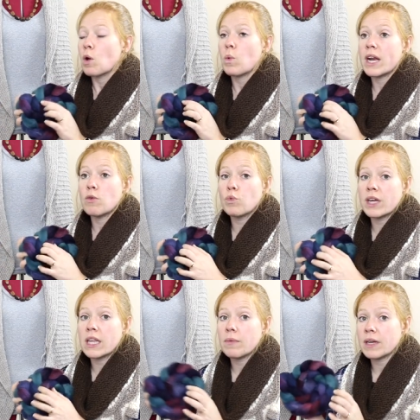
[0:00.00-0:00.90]
What I
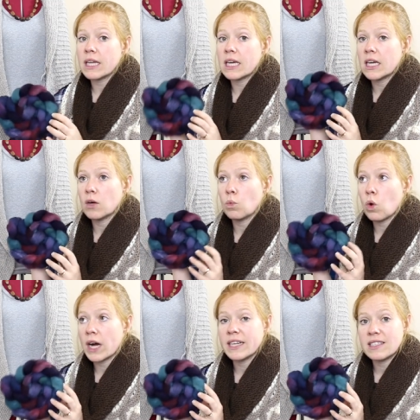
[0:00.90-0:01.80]
really, really
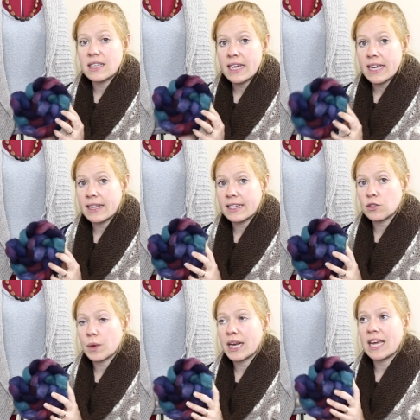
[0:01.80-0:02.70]
want to see in
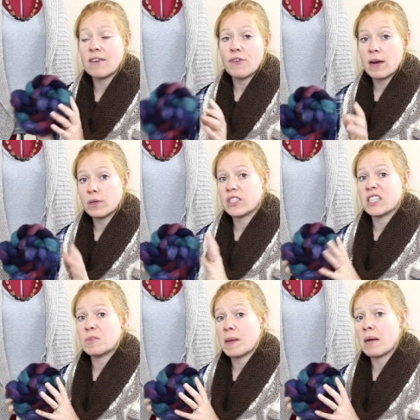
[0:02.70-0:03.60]
this one, if I was to
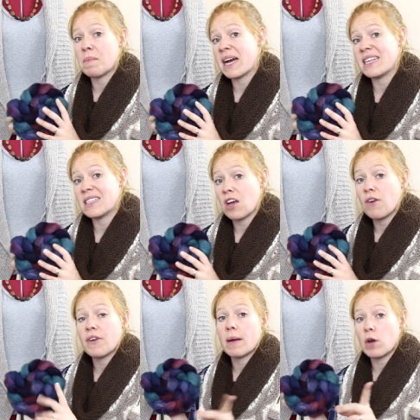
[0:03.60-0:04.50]
spin it by
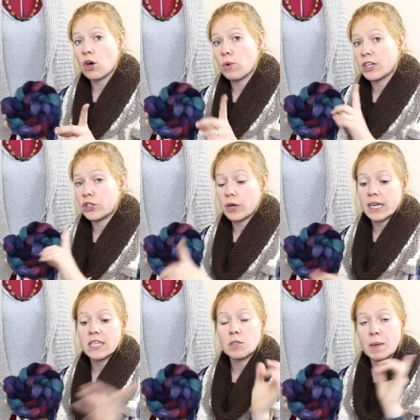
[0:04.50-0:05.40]
itself, I'm not going to. I'm
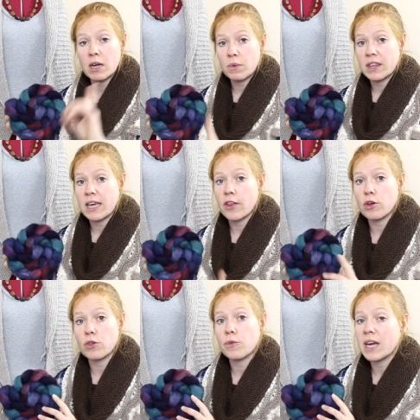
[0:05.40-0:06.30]
going to spin it with the
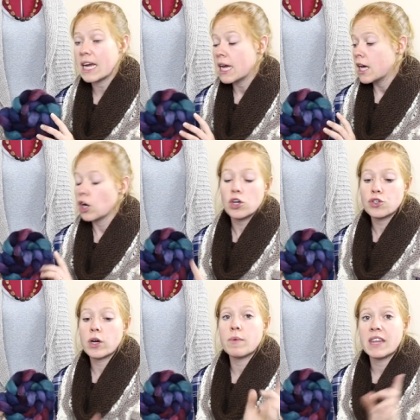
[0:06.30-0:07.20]
other three, or
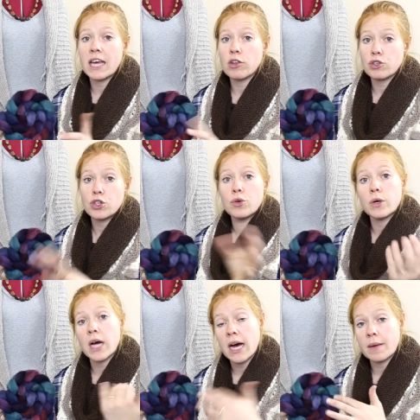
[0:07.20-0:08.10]
sorry, with the other two
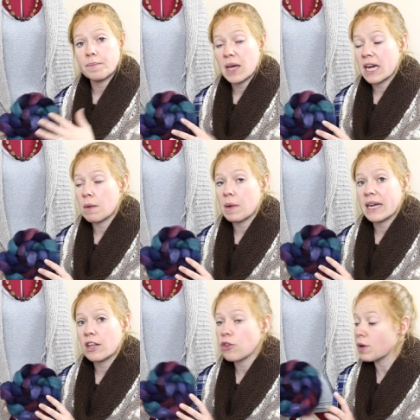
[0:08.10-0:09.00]
um, and
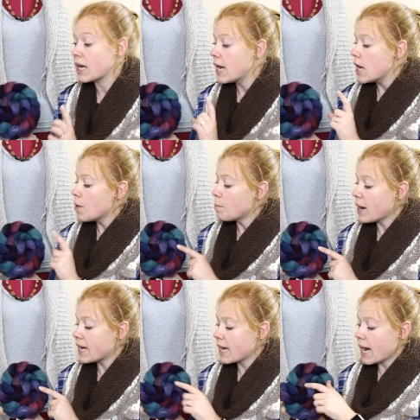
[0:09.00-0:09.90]
combine the three.
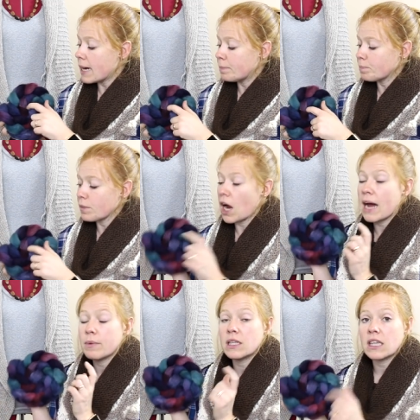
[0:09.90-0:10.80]
But um, I would